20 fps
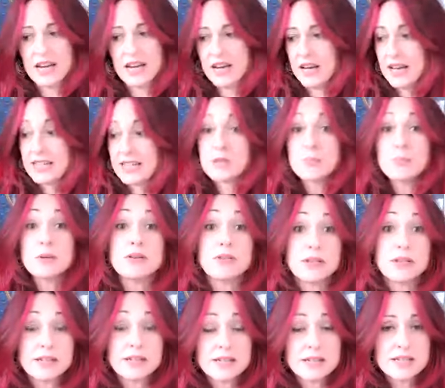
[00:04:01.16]
uh,
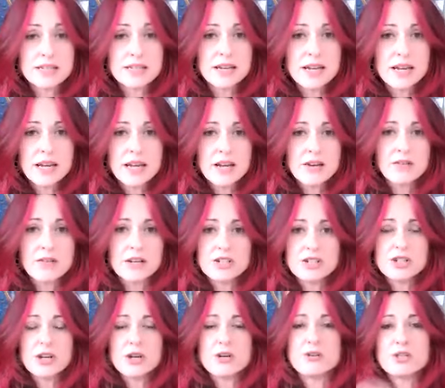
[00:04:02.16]
experience? I
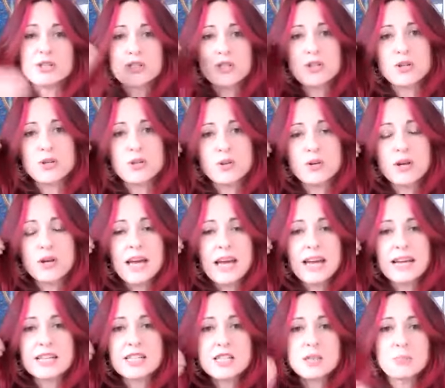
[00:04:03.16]
chose to
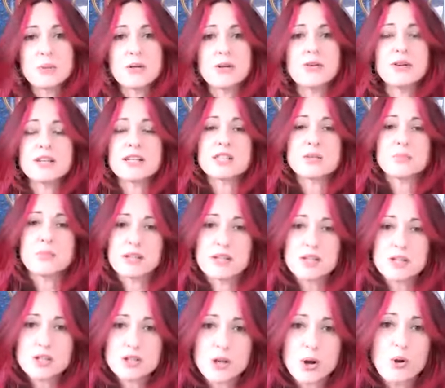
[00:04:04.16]
experience my
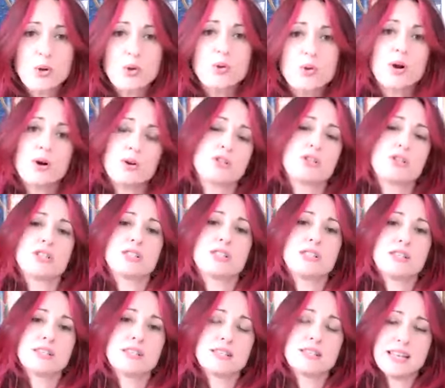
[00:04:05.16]
soul
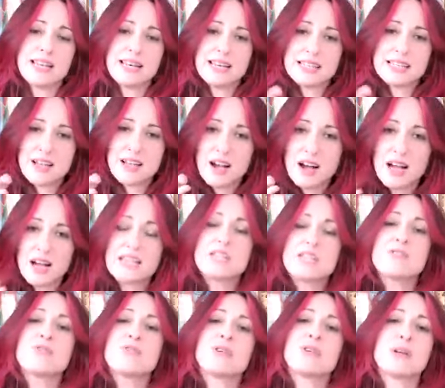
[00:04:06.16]
consciousness in its
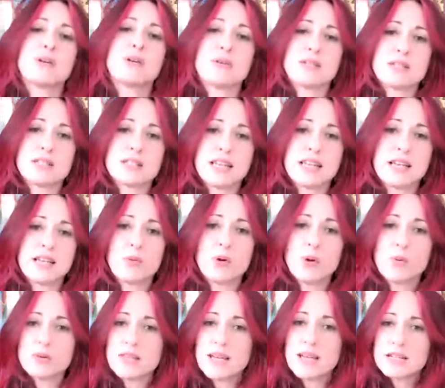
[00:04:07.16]
highest frequency,
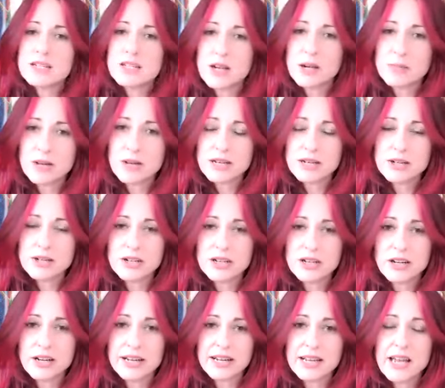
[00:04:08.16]
what would that timeline look
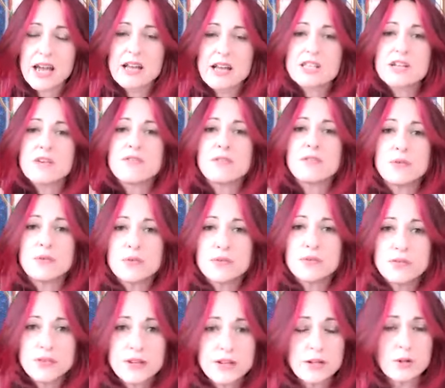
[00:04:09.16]
like to
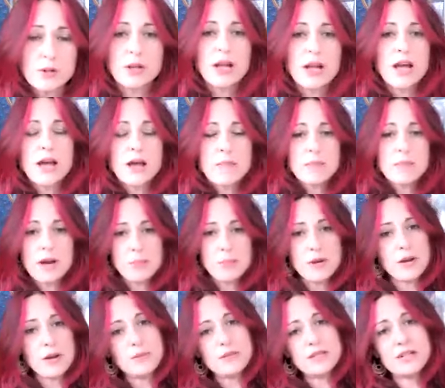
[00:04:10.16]
fulfill my
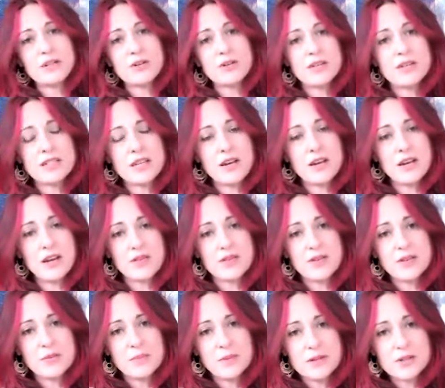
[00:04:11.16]
purpose here on this earth
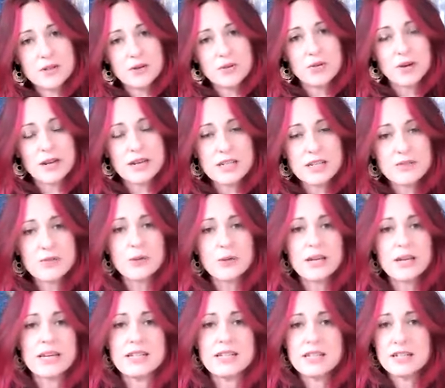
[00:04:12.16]
in the most graceful,
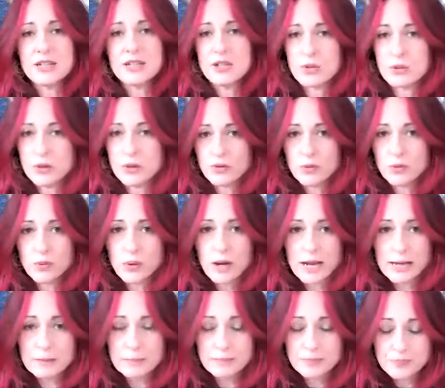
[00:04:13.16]
easy, and joyful
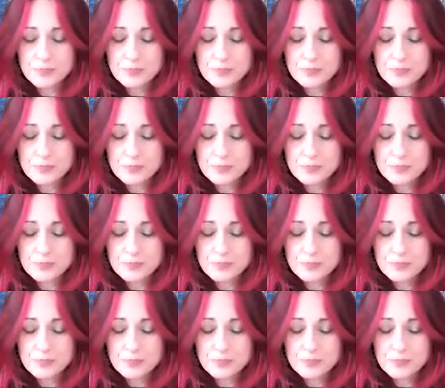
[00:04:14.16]
way?